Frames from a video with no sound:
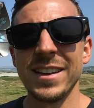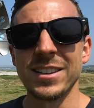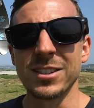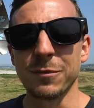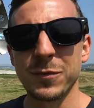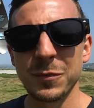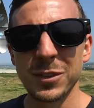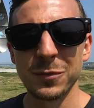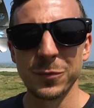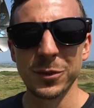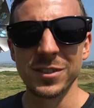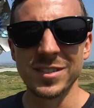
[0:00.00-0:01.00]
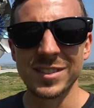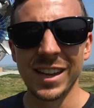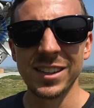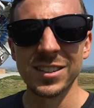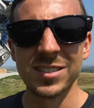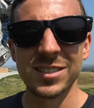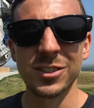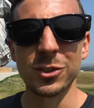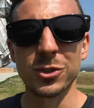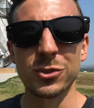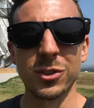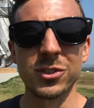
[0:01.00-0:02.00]
It's a 50-foot stainless steel
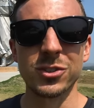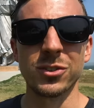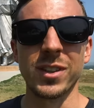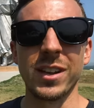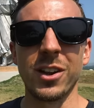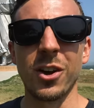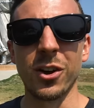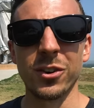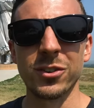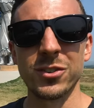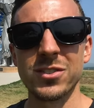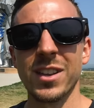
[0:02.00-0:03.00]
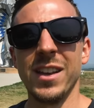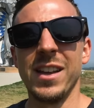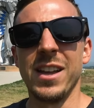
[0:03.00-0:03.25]
structure that honors